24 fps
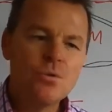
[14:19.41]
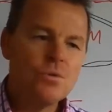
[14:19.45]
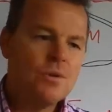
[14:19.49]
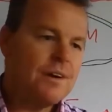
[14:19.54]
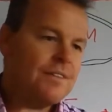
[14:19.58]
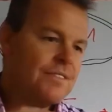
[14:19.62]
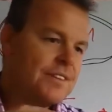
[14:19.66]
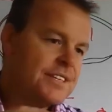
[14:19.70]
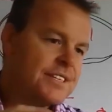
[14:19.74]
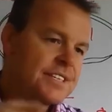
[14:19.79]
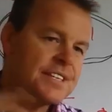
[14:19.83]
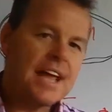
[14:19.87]

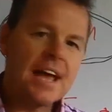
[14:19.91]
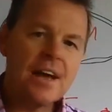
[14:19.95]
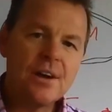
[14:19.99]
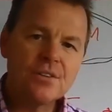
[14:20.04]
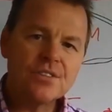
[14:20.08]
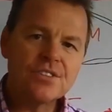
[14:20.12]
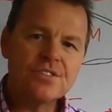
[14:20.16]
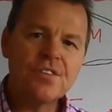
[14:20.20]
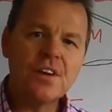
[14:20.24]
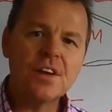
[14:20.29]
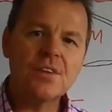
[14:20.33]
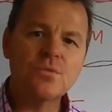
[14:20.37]
We're having
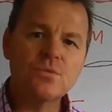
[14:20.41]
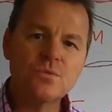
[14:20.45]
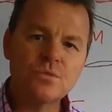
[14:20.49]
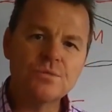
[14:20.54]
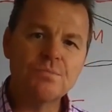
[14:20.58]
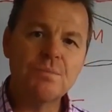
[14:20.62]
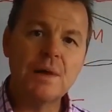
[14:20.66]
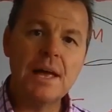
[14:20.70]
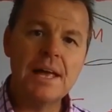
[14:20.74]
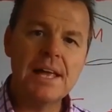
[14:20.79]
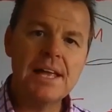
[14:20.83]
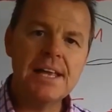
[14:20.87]
sales
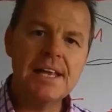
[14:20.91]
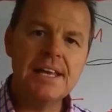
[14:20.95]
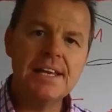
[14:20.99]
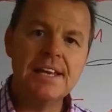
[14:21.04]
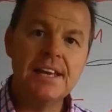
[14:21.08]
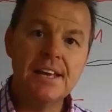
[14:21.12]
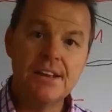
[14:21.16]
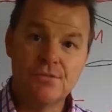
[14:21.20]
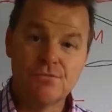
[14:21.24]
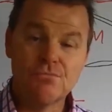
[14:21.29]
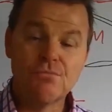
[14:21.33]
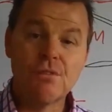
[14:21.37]
funnels
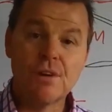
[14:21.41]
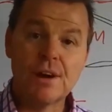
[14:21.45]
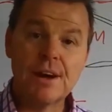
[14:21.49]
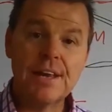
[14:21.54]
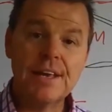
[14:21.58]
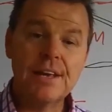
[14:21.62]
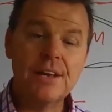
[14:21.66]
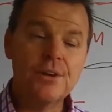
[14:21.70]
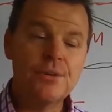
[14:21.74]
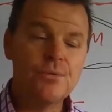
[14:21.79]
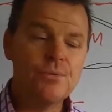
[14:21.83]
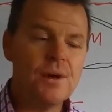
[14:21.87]
made,
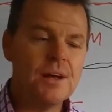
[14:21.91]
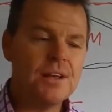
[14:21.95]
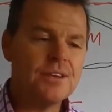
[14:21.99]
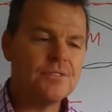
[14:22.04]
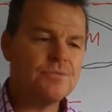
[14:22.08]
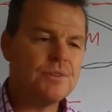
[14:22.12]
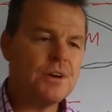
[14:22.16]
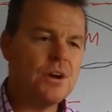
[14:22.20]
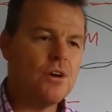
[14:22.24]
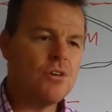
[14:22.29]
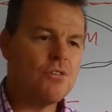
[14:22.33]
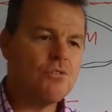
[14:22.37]
really good
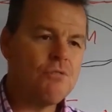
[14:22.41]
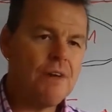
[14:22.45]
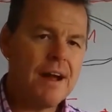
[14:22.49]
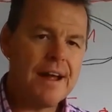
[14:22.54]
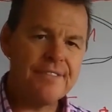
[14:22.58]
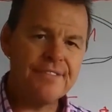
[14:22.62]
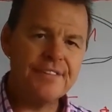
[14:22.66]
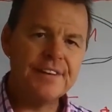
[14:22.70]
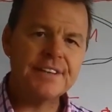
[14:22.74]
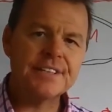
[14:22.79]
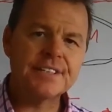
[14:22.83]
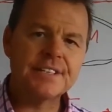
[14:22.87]
ones. We've got a
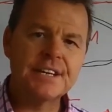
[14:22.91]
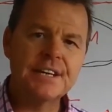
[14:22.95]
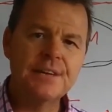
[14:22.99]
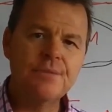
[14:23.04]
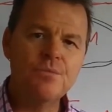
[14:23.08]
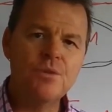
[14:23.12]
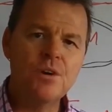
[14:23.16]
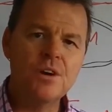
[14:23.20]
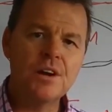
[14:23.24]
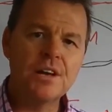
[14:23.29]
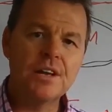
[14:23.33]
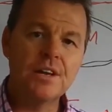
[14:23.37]
graphics
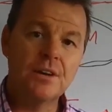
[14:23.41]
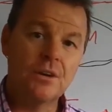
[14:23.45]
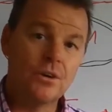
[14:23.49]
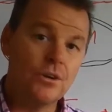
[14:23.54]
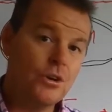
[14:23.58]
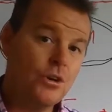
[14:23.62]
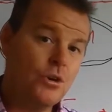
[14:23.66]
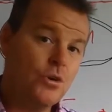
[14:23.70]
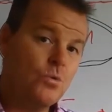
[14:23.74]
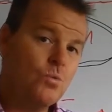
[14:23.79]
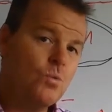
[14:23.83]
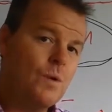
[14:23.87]
team working
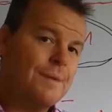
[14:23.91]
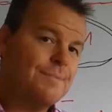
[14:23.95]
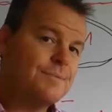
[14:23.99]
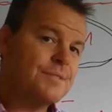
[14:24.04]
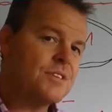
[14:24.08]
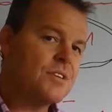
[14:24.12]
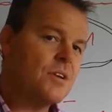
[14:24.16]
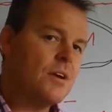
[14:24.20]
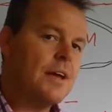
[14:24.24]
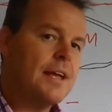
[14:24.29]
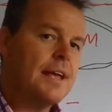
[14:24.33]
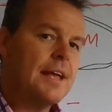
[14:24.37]
on new
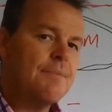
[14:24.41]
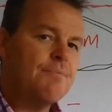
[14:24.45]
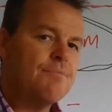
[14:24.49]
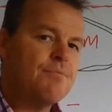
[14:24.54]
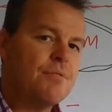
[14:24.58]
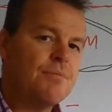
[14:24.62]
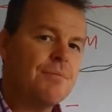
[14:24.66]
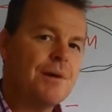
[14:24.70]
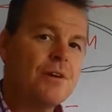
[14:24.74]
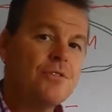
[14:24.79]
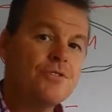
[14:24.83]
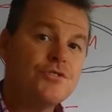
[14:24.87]
website and
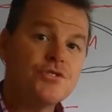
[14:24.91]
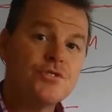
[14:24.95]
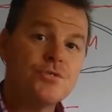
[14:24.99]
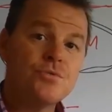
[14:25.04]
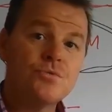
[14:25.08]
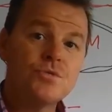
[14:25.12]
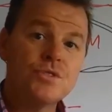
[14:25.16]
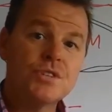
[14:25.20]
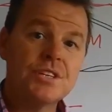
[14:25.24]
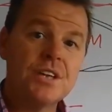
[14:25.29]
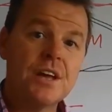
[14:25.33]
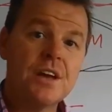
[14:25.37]

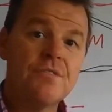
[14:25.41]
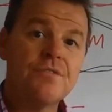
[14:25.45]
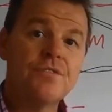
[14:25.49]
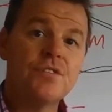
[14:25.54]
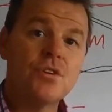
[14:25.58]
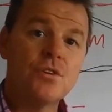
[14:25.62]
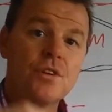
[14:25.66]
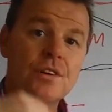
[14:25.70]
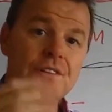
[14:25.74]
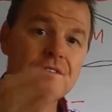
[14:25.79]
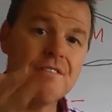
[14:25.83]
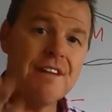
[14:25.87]
promotional stuff.
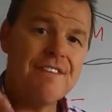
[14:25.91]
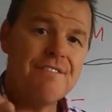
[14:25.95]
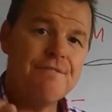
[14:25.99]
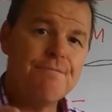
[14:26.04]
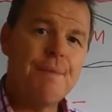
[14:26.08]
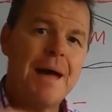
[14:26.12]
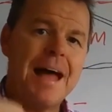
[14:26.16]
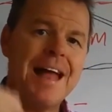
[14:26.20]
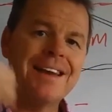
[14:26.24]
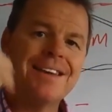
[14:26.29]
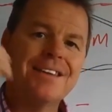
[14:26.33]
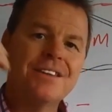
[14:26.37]
You're going to
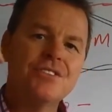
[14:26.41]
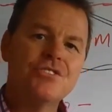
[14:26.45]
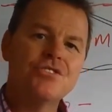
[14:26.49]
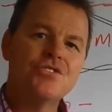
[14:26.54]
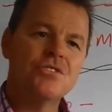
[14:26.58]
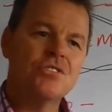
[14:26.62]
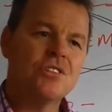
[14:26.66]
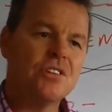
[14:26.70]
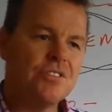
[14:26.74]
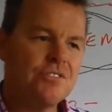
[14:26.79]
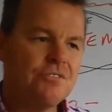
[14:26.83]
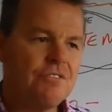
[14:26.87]
have
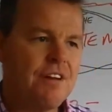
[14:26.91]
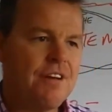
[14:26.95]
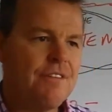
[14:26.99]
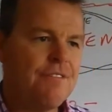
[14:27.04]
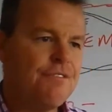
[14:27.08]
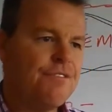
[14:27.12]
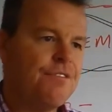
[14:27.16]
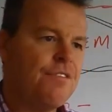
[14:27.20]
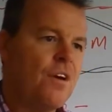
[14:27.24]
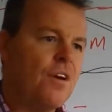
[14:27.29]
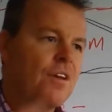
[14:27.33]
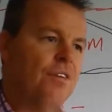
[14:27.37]
banners, you're going to
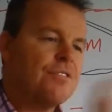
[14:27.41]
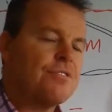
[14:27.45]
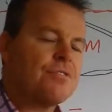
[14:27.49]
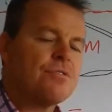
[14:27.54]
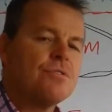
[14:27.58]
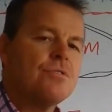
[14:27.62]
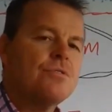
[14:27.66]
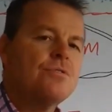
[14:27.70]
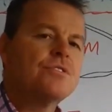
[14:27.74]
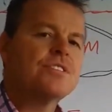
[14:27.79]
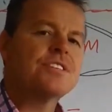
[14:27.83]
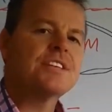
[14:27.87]
have
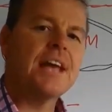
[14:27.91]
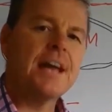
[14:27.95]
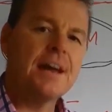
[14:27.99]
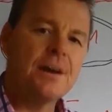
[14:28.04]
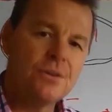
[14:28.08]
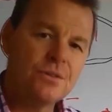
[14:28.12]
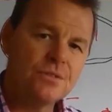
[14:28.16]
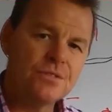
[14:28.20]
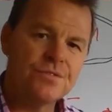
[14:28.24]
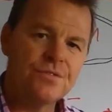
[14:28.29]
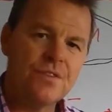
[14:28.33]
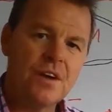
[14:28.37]
follow-through
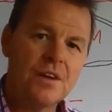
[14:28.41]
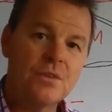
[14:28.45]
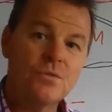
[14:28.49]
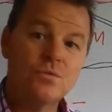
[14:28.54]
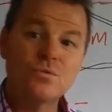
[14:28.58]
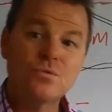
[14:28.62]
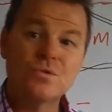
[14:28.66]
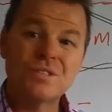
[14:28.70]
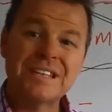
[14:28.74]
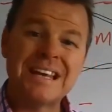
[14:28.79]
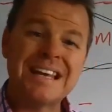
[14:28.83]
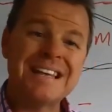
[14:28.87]
sales
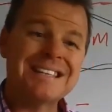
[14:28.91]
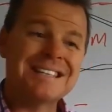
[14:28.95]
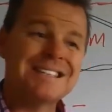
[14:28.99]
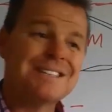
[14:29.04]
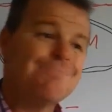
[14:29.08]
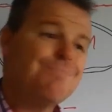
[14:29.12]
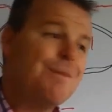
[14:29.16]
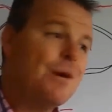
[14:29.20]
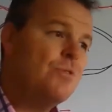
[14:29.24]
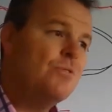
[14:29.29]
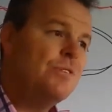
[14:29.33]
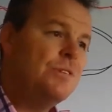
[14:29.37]
funnels,
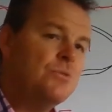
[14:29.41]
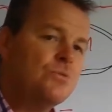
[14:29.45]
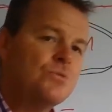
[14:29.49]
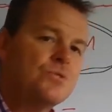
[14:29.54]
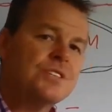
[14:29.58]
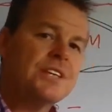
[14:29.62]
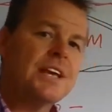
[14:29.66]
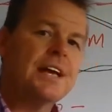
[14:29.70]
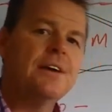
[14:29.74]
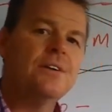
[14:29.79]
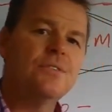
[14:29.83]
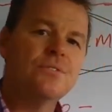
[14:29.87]
testimonial
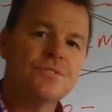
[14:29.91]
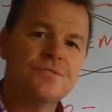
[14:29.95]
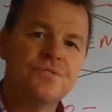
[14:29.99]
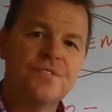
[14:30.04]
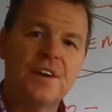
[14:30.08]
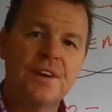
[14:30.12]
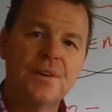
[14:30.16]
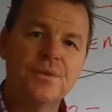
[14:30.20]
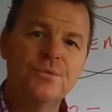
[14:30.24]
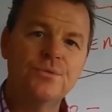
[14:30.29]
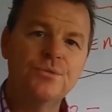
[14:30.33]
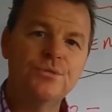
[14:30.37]
sales
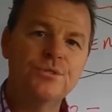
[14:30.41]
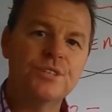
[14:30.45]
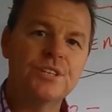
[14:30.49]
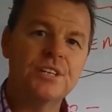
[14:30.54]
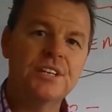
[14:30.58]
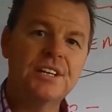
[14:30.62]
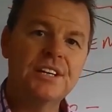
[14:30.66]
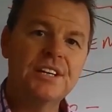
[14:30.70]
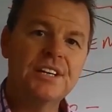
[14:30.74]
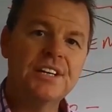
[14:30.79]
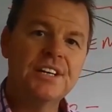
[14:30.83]
funnels.